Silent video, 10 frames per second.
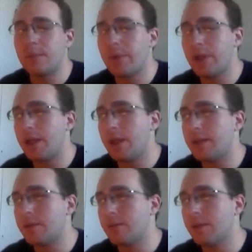But
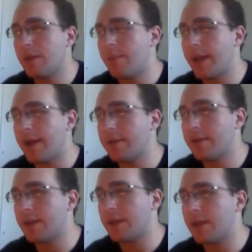what about
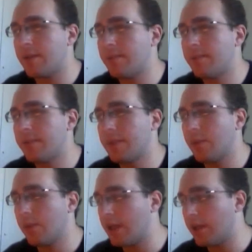the
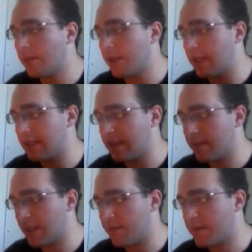one other one they
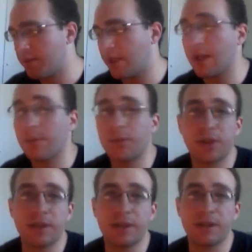sometimes bring up, which
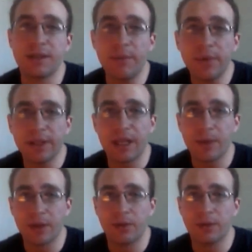is the
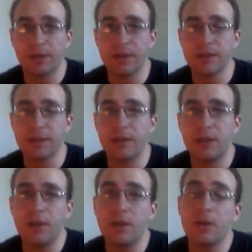subthalamic nucleus?
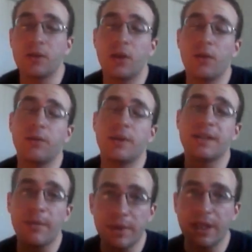So the
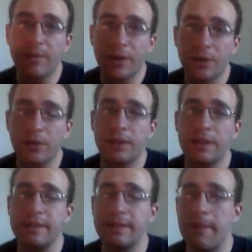subthalamic
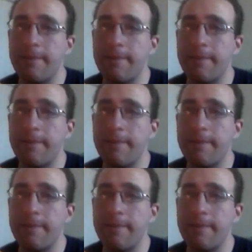nucleus